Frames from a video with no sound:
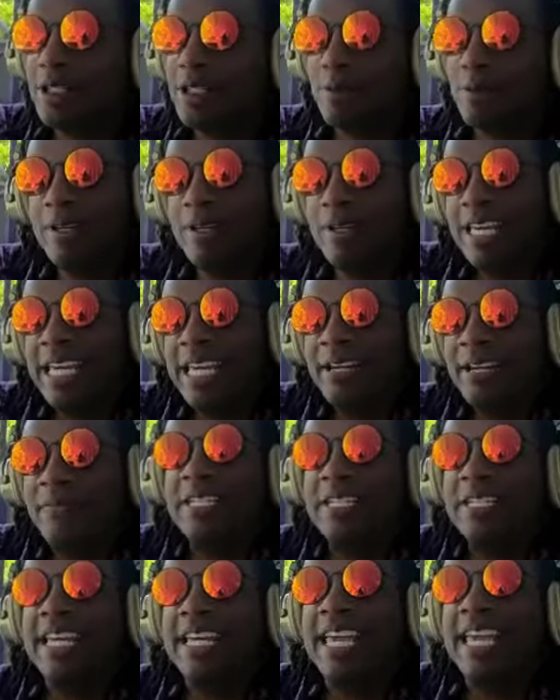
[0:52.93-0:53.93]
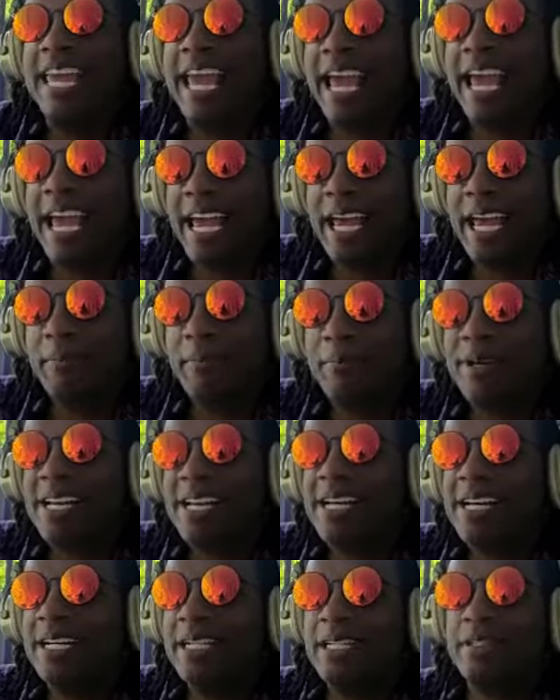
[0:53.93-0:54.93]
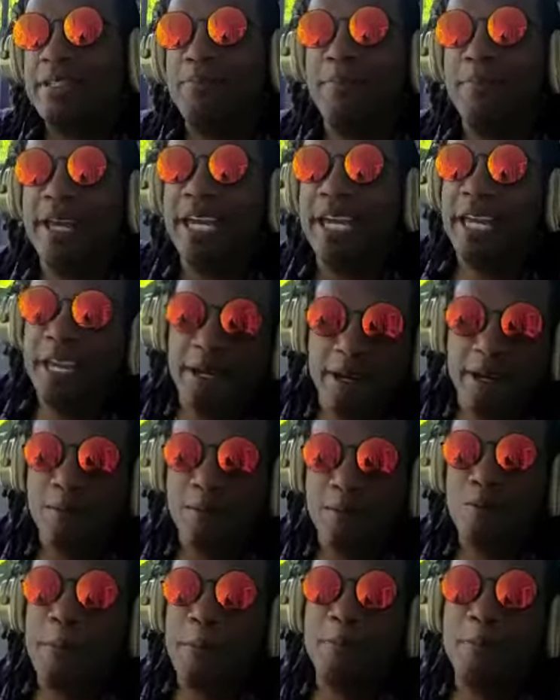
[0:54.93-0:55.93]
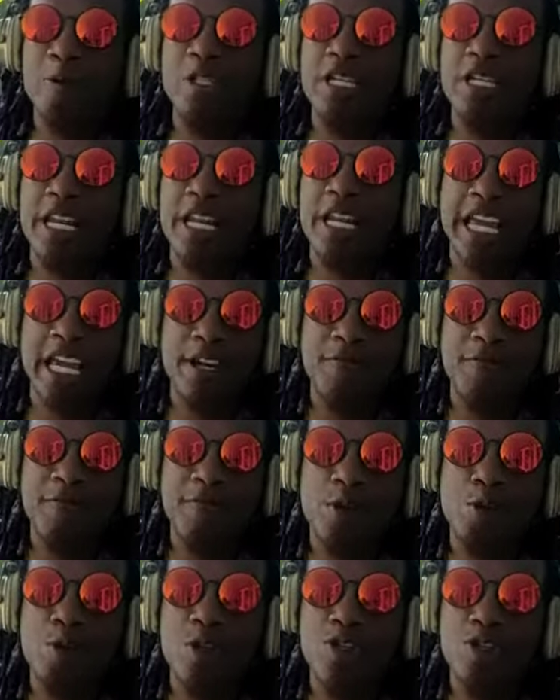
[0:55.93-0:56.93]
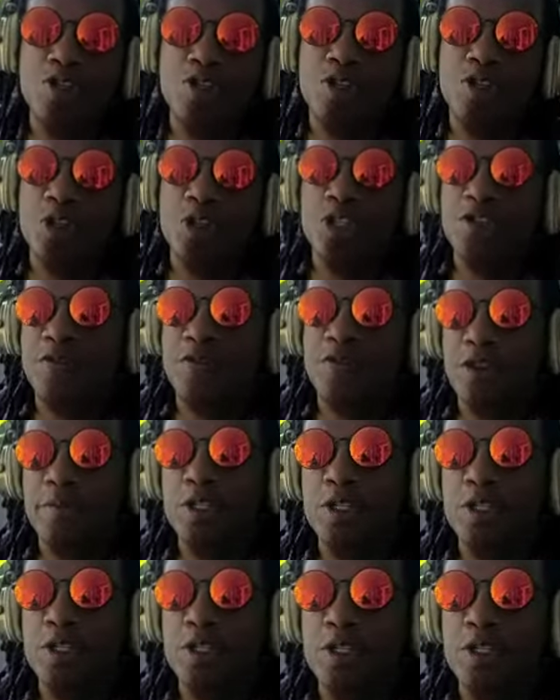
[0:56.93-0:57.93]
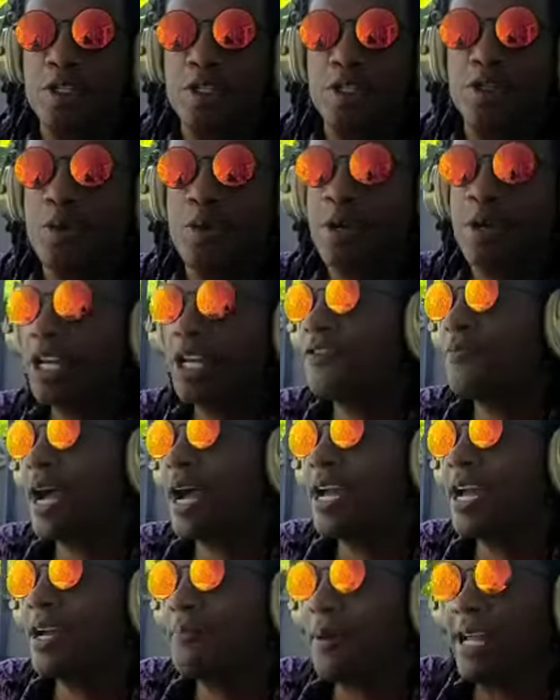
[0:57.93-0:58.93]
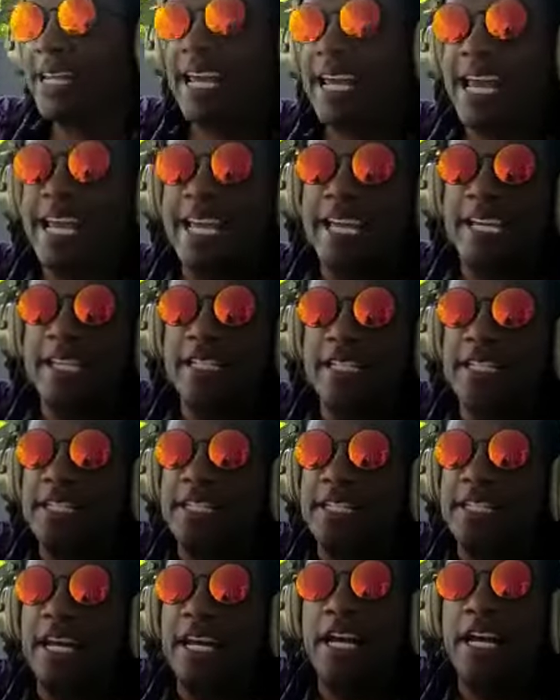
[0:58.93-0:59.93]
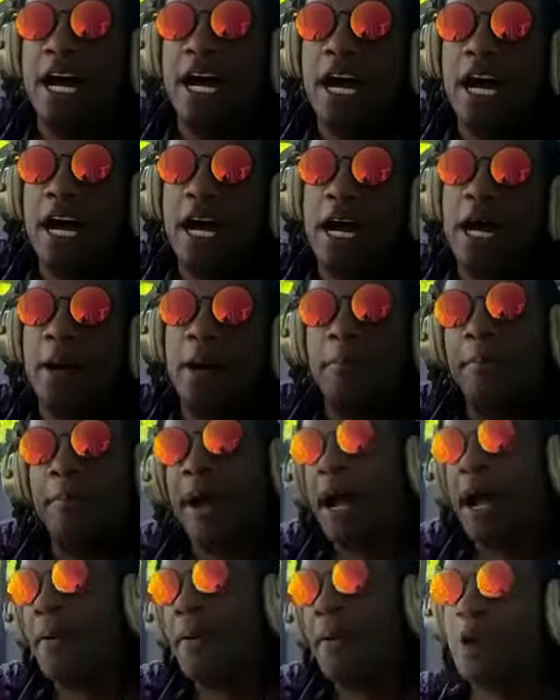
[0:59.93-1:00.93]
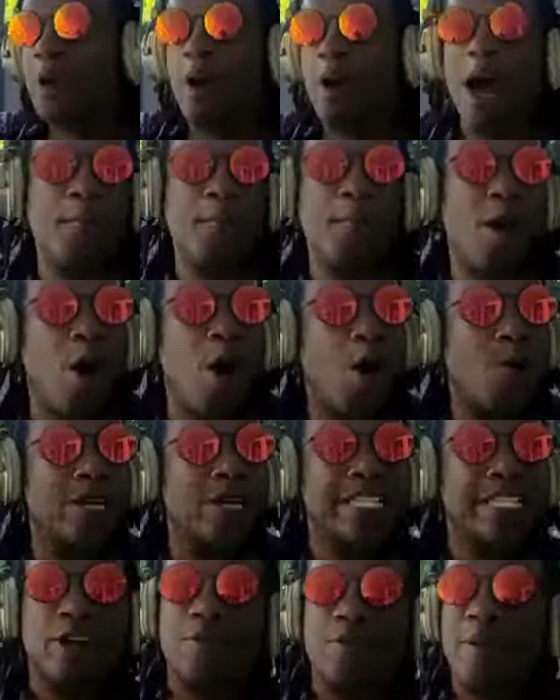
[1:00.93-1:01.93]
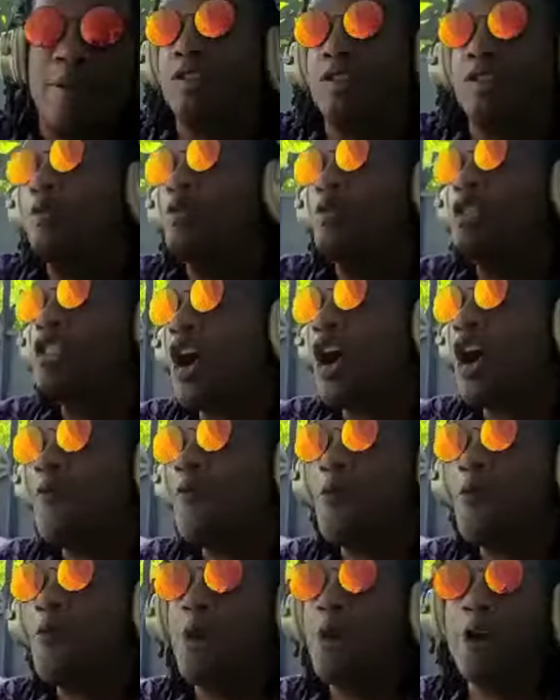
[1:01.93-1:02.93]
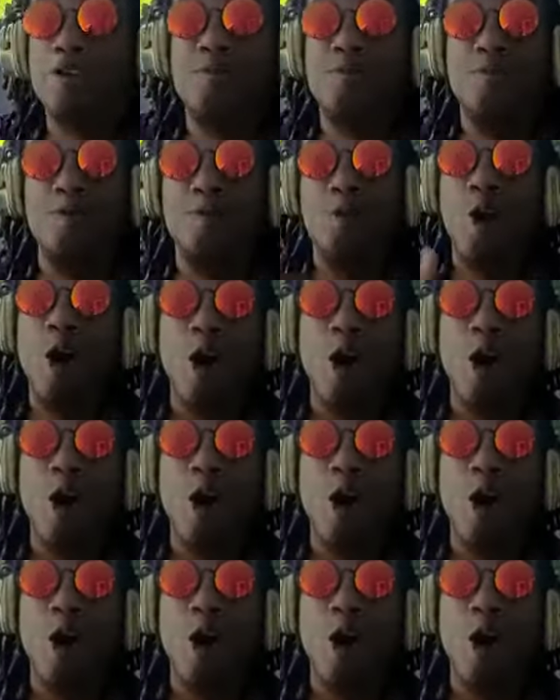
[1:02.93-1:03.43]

So give us the game because me representing influencers for the majority of my my days um, you know, I'm always hearing about some new software, some new